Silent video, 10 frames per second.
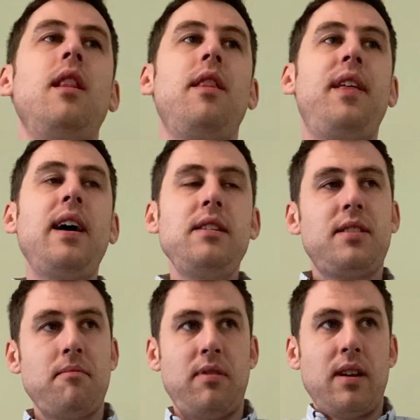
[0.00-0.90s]
That is
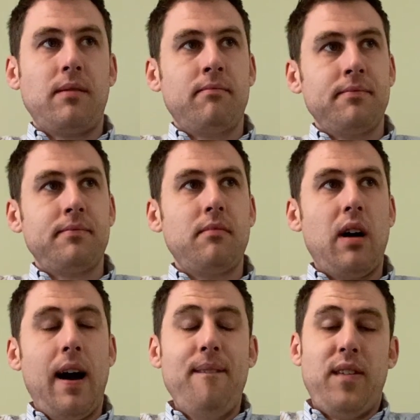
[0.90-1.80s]
something
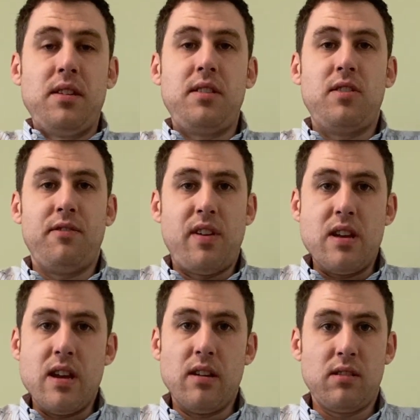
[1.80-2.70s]
I fancy doing for
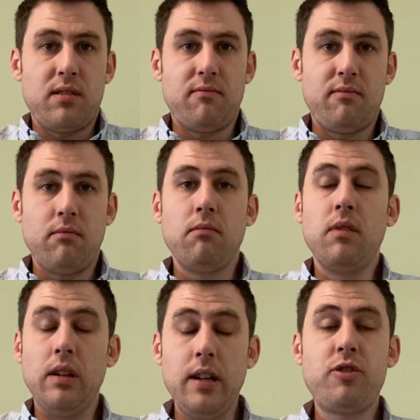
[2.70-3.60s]
years,
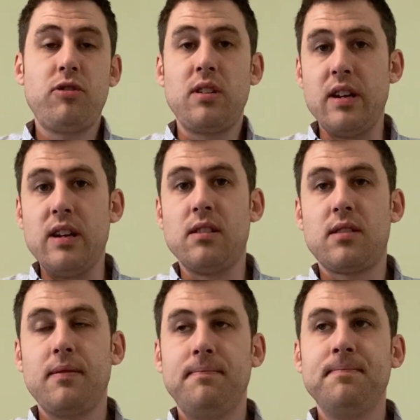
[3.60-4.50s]
literal years.